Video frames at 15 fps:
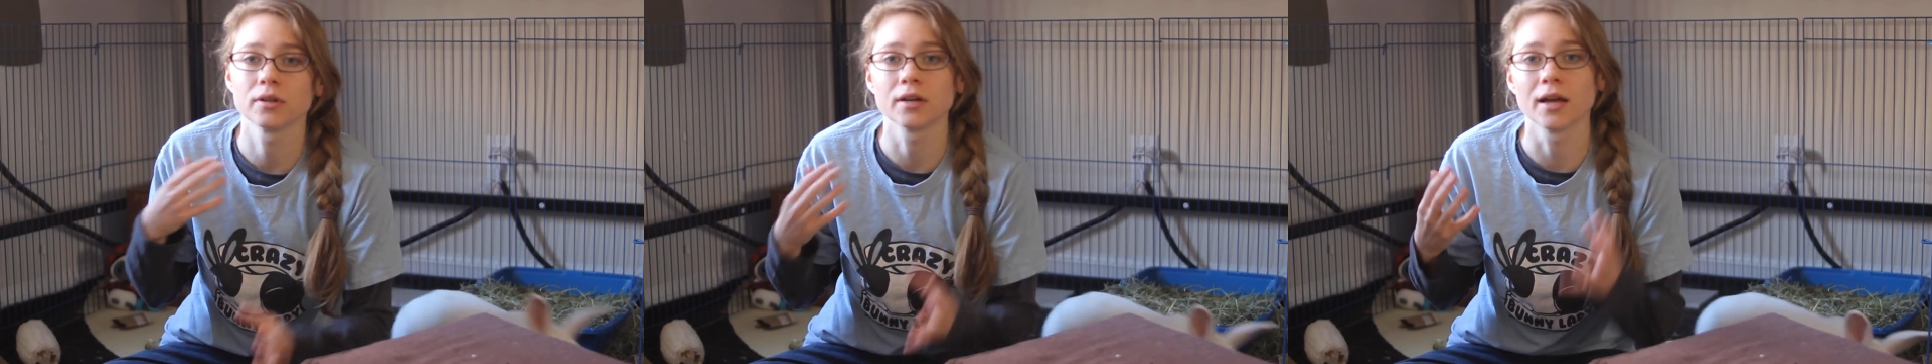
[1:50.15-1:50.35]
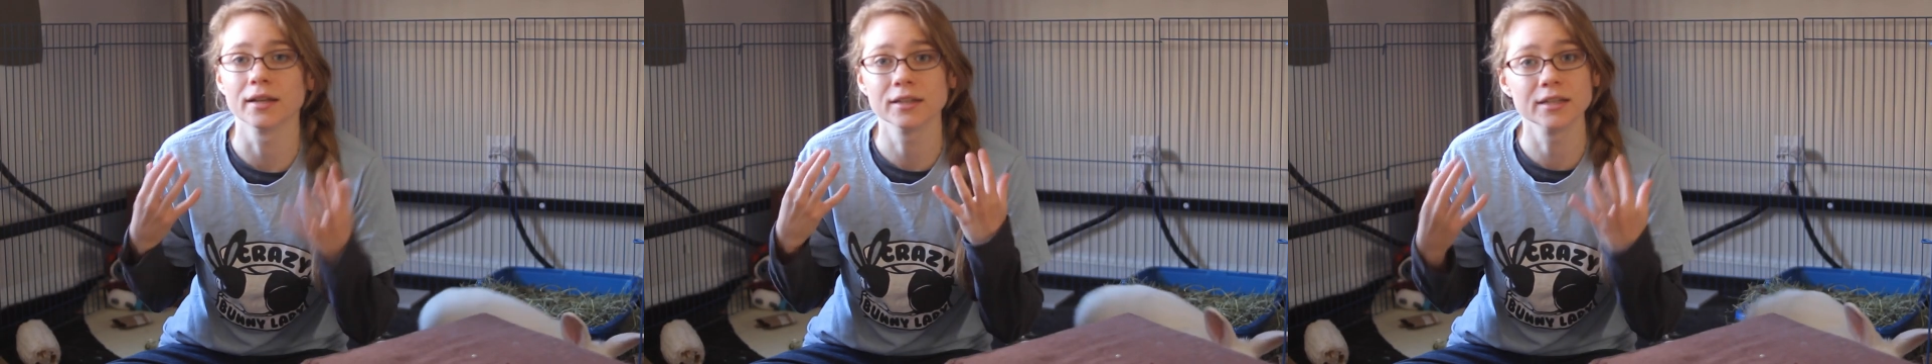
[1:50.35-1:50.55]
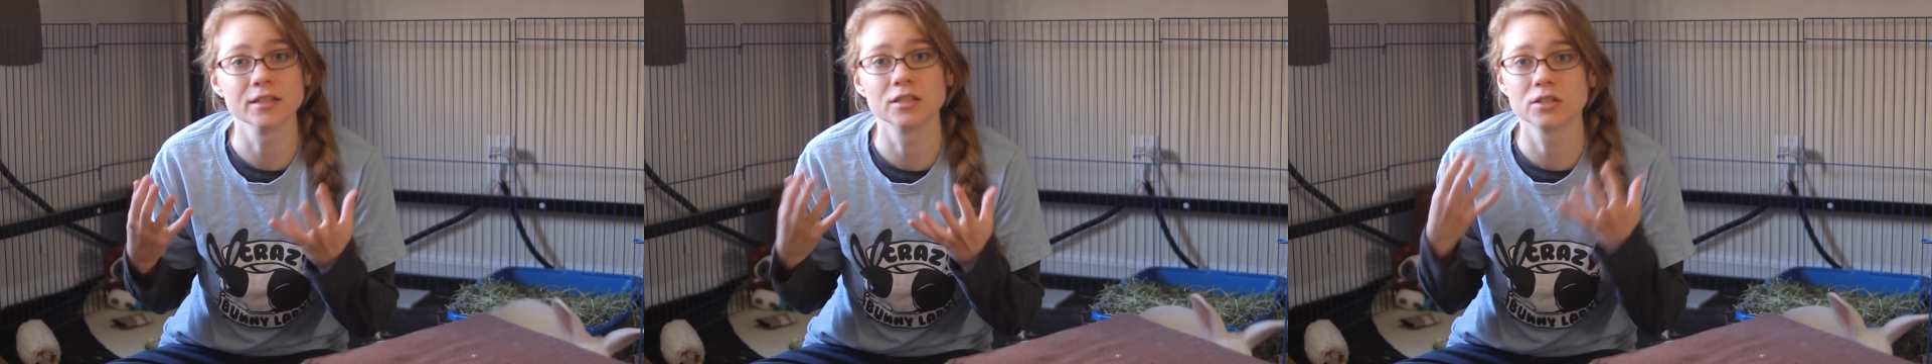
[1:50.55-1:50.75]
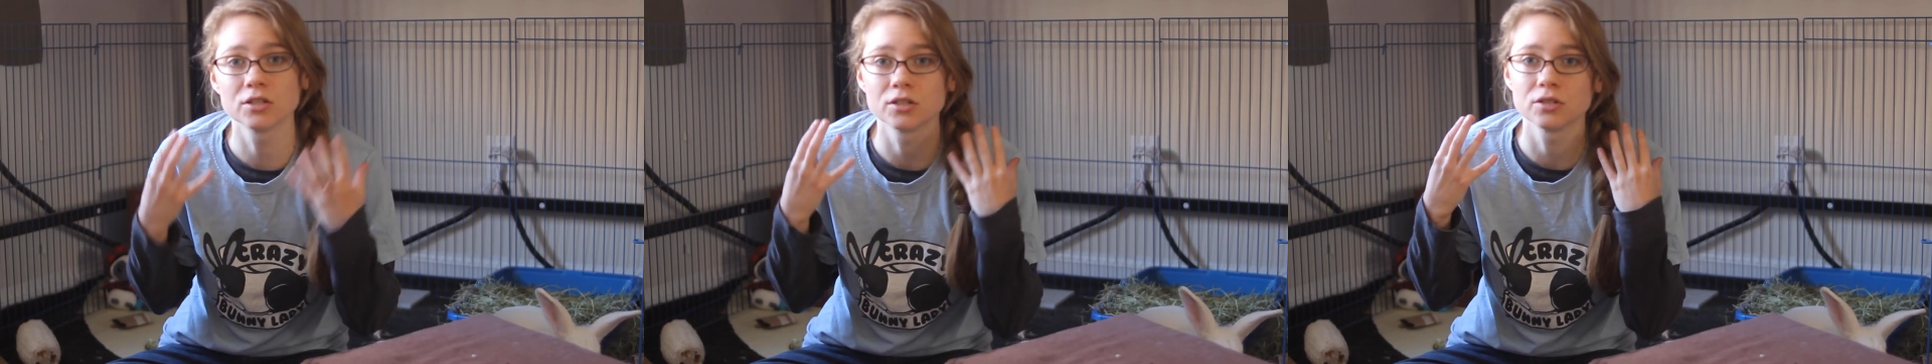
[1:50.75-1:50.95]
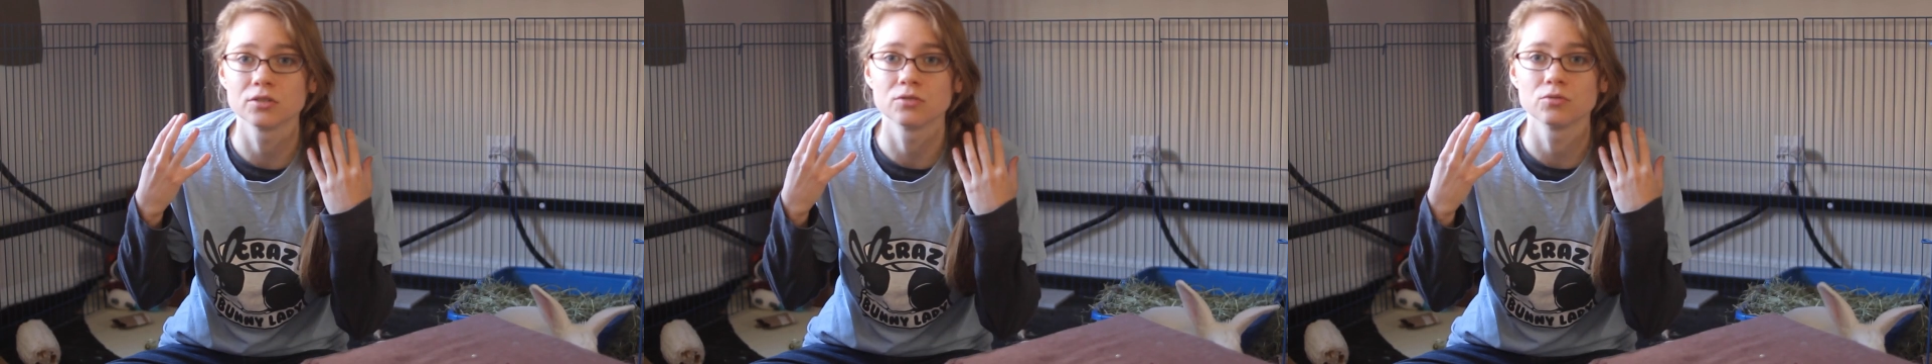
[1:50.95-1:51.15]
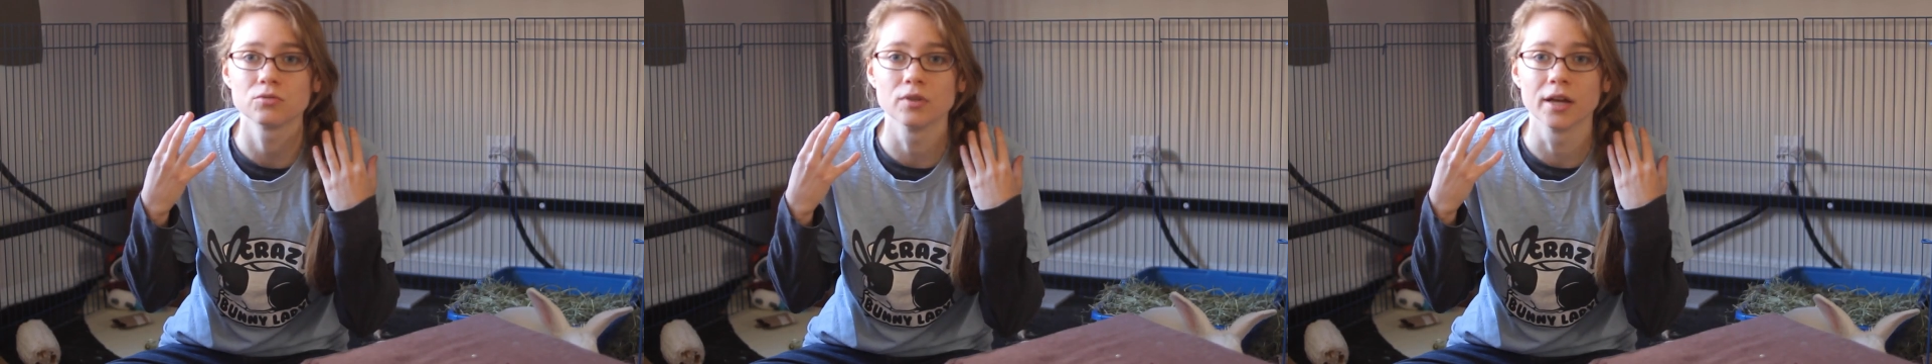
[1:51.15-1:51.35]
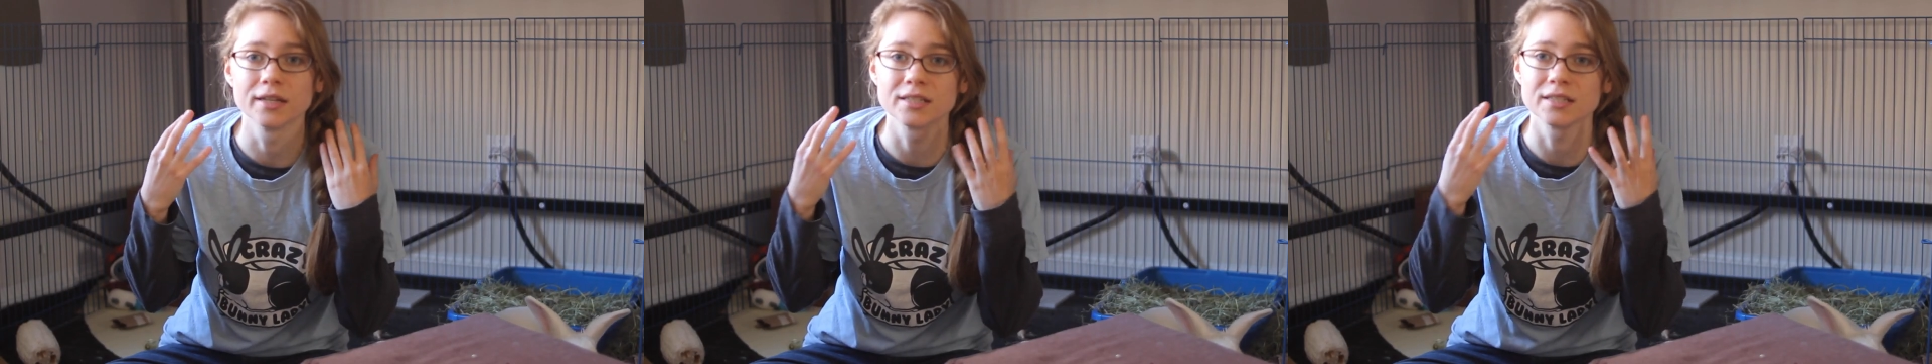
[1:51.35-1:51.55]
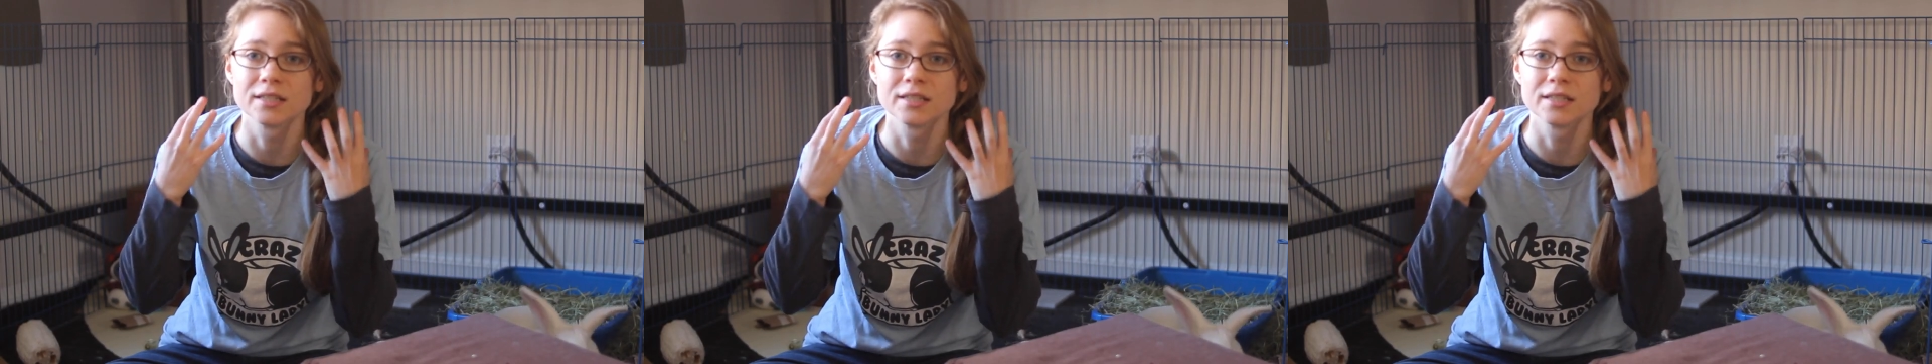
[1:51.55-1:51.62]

at least like